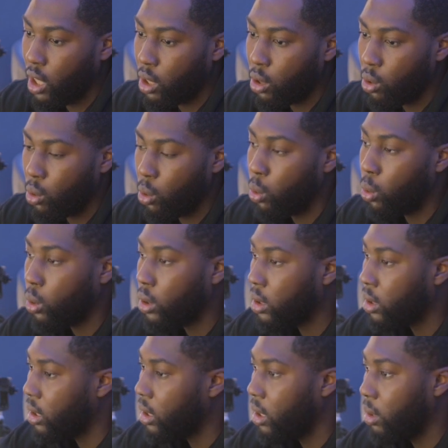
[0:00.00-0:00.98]
chord
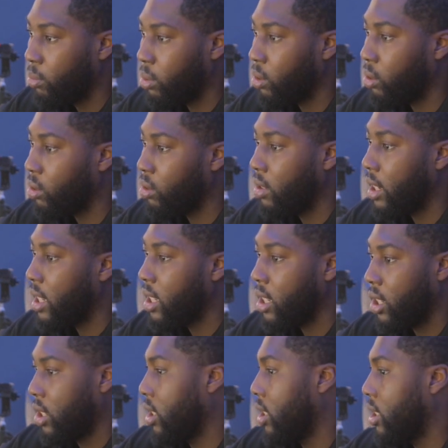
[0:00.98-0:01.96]

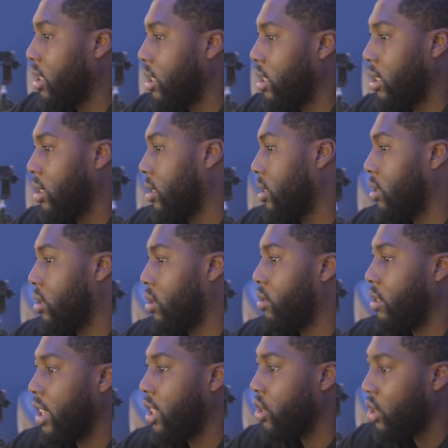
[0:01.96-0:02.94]
progression
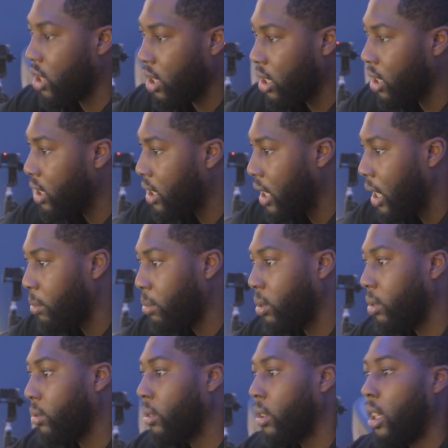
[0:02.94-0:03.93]
creation type of